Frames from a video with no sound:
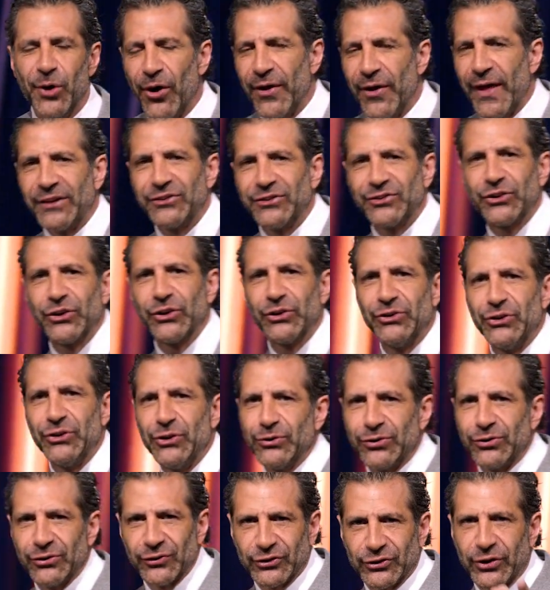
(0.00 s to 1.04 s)
Oh, that's good
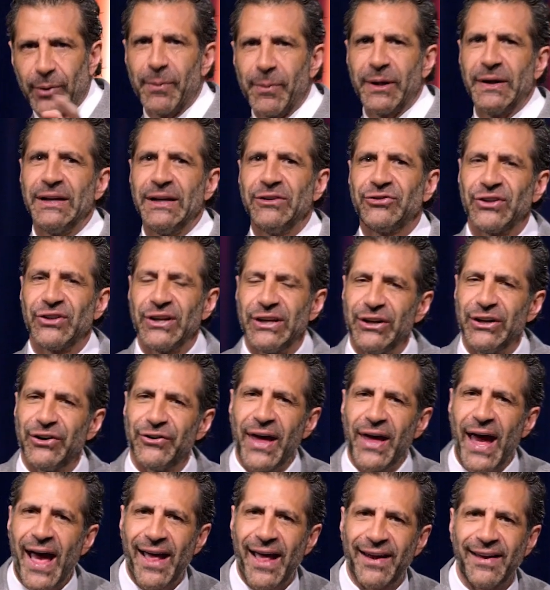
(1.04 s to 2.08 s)
news, and somebody needs to
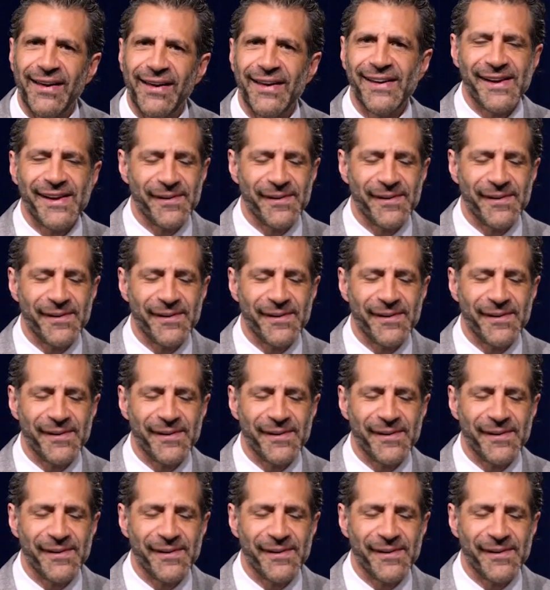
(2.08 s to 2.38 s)
hear that.